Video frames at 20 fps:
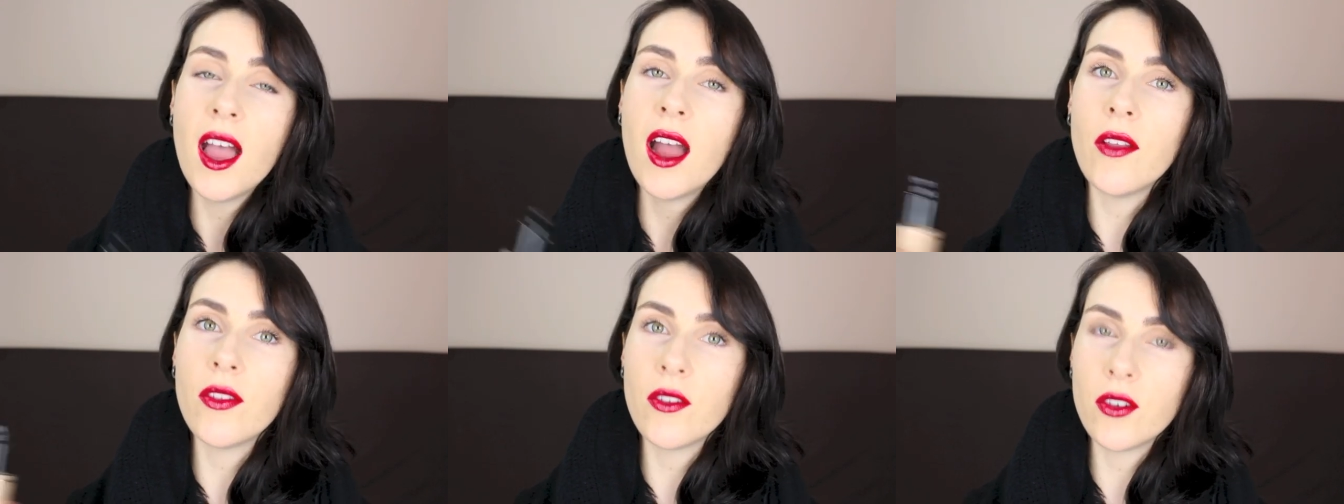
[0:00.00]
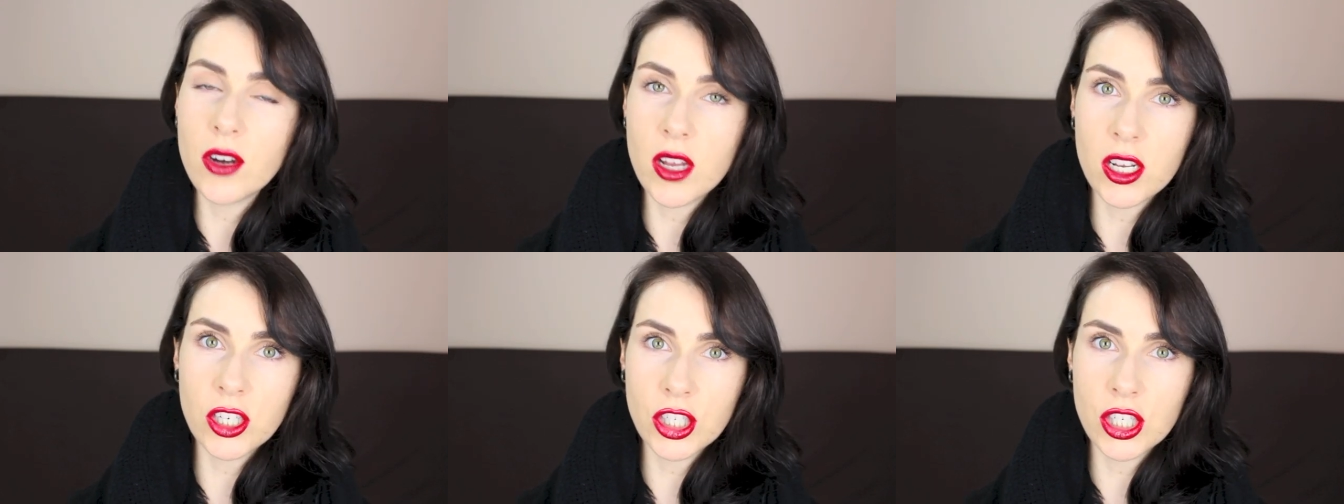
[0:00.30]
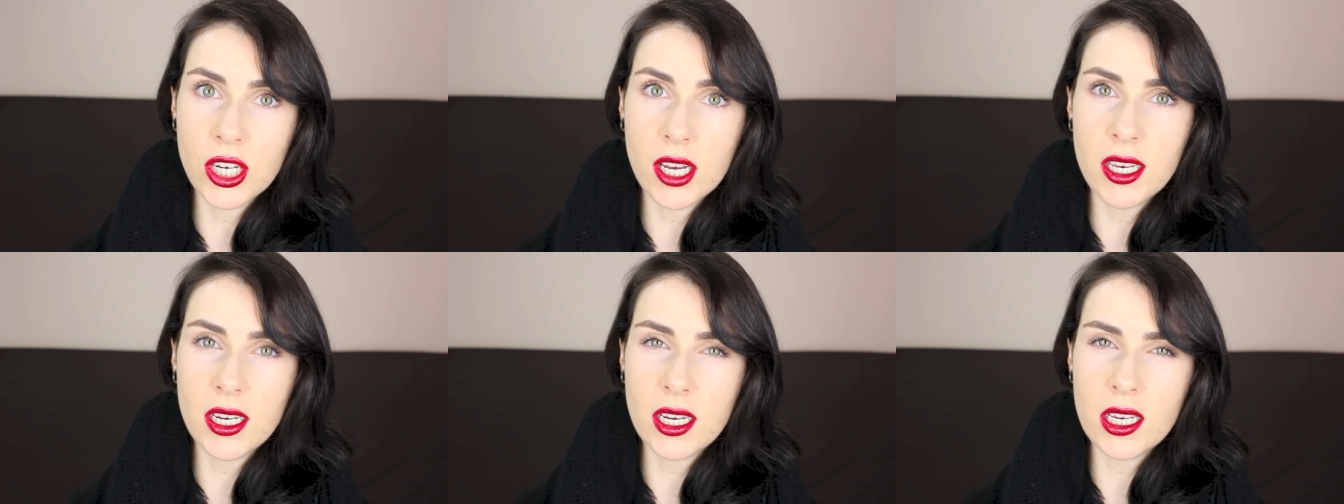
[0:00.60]
and they're not
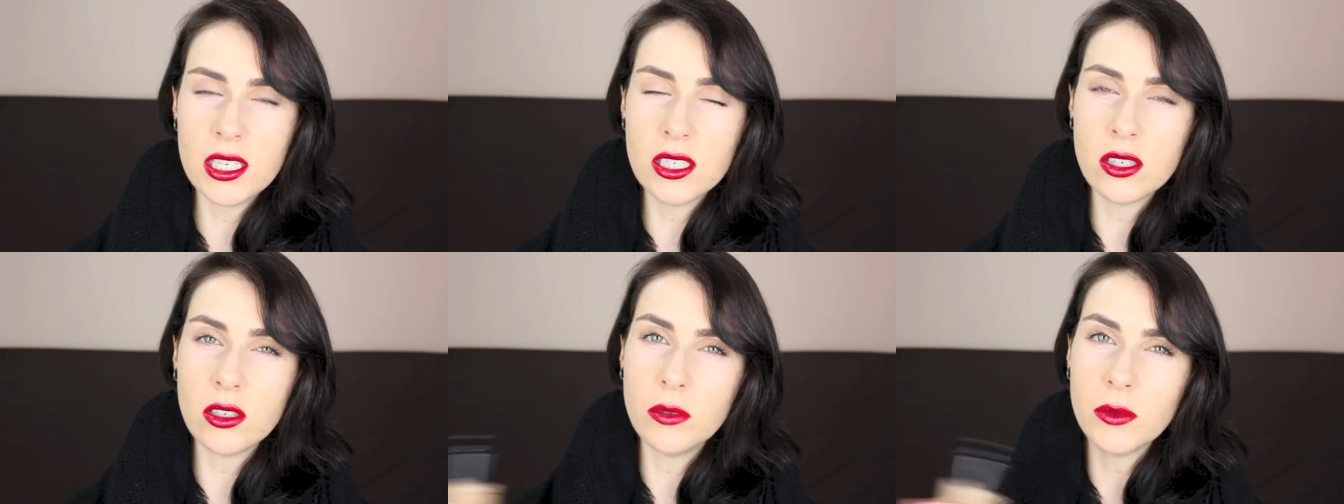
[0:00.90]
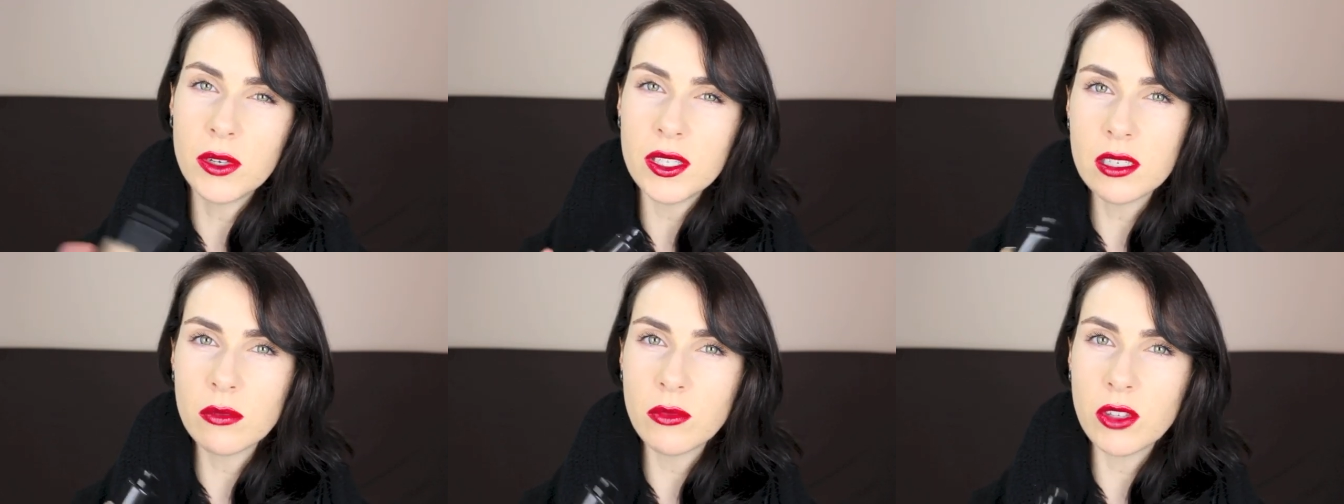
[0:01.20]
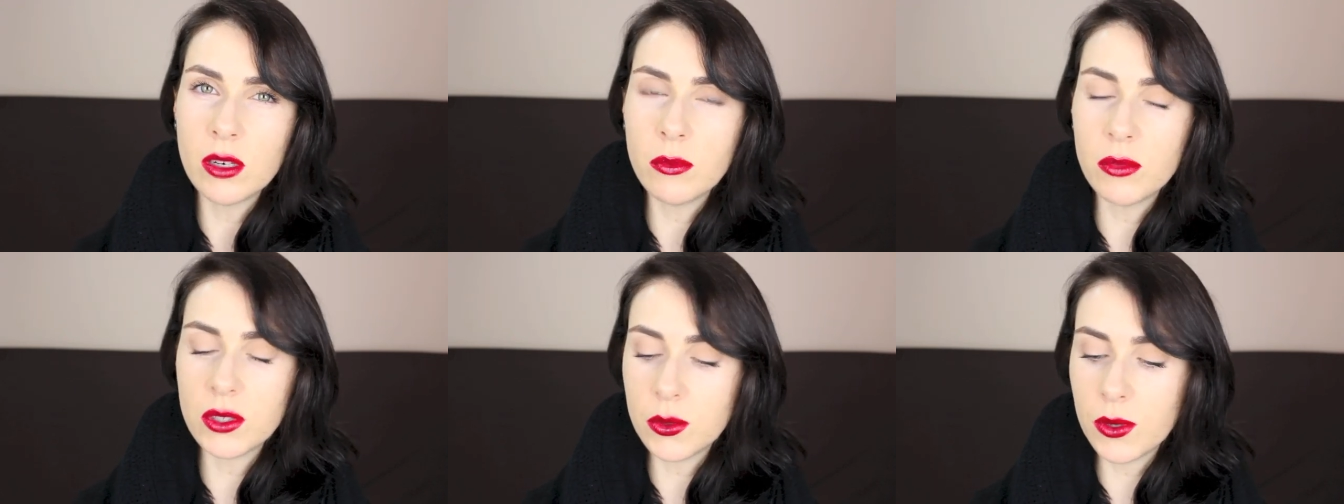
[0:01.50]
shiny, so you want
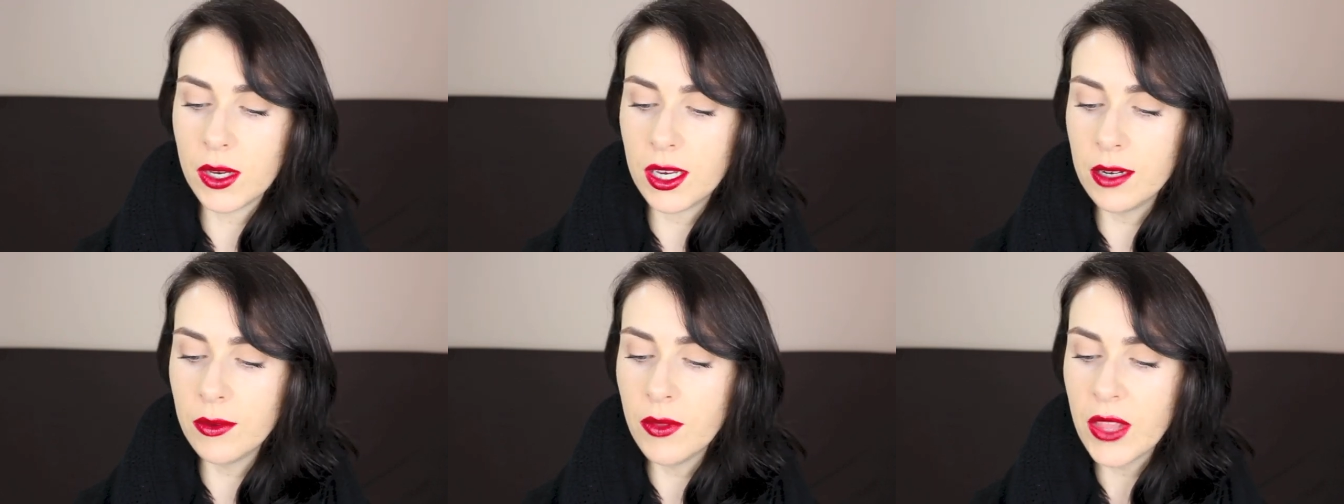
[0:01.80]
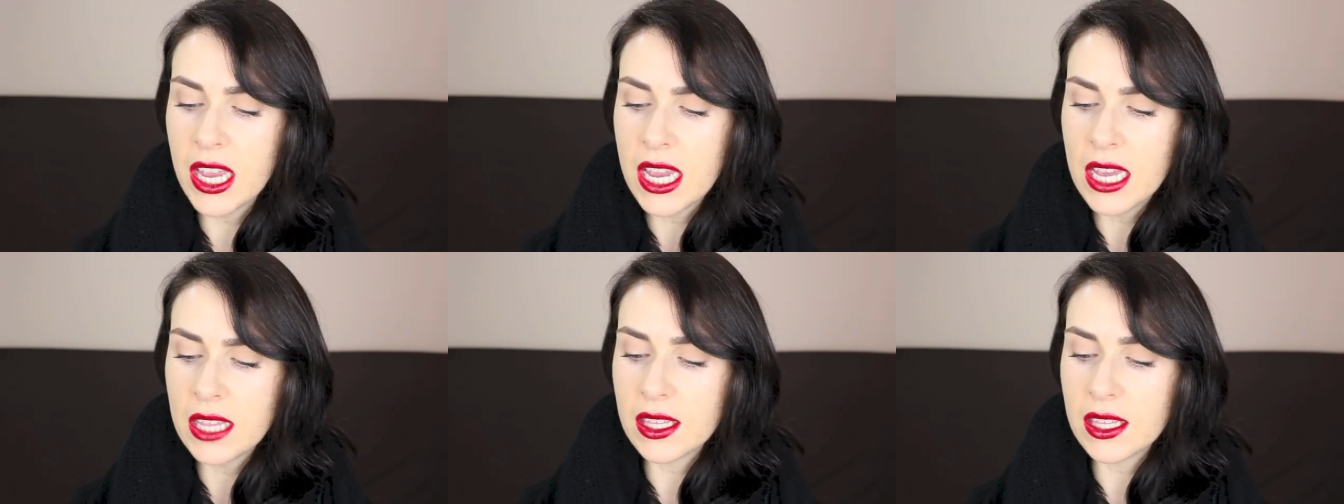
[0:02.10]
something in between.